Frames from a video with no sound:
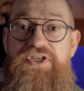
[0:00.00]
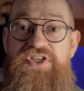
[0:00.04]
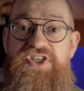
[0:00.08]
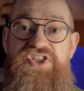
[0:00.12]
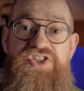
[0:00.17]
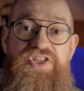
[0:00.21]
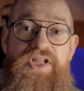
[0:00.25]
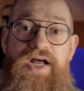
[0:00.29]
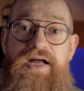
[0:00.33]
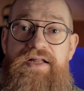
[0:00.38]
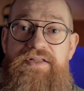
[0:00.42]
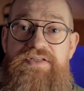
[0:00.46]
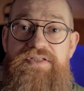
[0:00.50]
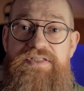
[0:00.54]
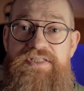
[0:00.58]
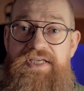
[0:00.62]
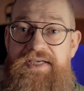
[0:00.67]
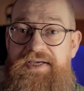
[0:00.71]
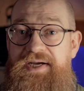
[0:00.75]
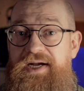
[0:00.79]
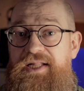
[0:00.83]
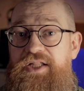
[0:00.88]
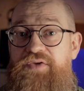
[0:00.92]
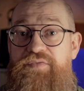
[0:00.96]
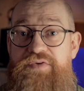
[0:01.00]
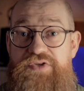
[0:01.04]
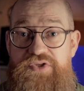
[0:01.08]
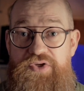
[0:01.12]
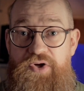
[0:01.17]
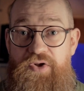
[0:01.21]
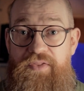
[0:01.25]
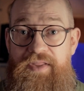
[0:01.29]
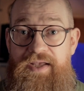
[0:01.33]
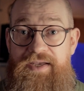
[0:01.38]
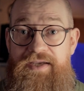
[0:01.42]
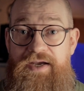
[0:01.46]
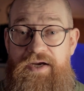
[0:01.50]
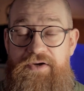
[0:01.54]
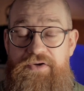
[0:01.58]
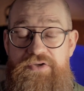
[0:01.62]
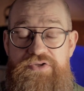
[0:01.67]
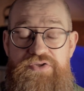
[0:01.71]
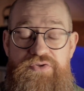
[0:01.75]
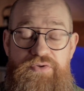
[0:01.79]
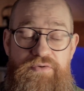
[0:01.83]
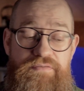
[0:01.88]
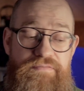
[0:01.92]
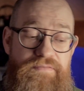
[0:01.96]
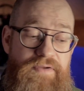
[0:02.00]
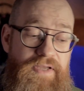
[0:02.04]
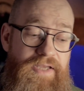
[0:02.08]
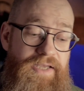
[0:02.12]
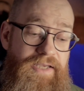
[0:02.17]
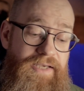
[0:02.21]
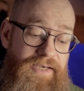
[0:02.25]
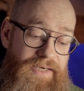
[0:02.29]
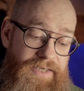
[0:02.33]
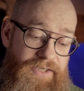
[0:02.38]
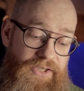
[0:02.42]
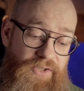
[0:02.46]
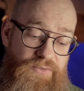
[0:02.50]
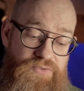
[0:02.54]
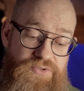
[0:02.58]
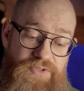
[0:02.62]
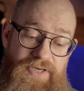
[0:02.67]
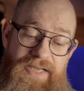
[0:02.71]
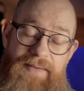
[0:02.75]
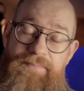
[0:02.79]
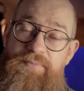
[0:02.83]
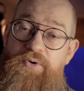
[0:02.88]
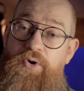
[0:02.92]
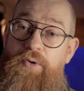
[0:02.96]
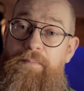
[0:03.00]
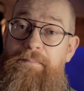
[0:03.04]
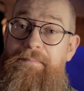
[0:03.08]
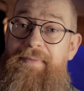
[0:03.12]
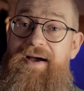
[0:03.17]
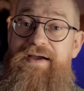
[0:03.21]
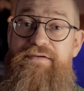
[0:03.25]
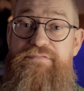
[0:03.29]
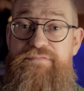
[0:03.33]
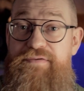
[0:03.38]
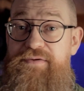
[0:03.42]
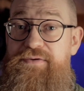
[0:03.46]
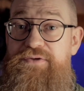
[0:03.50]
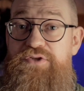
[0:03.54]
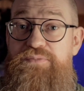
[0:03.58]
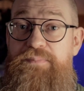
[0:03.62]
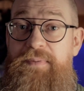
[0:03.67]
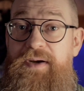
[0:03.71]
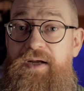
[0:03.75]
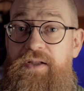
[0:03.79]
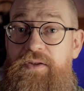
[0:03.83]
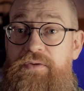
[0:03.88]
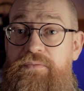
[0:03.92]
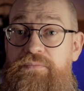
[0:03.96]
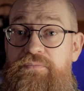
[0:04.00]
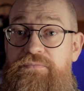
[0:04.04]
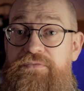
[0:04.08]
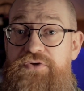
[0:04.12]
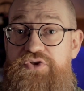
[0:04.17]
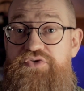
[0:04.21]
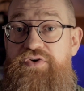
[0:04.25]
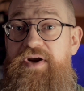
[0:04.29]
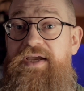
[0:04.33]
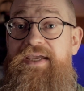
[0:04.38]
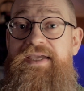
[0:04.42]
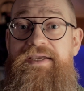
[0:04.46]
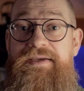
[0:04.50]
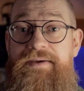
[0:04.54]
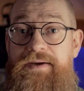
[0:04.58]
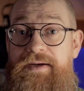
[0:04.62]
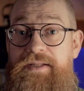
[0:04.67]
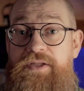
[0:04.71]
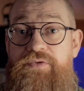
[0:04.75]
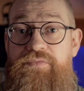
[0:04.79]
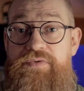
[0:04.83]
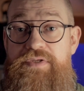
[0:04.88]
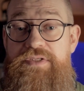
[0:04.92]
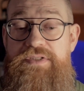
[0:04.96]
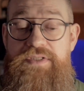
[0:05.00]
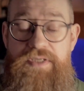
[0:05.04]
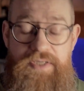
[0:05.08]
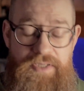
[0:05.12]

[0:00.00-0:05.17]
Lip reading: stats and your calories and all that kind of stuff. And I use an app called MyFitnessPal for tracking calories.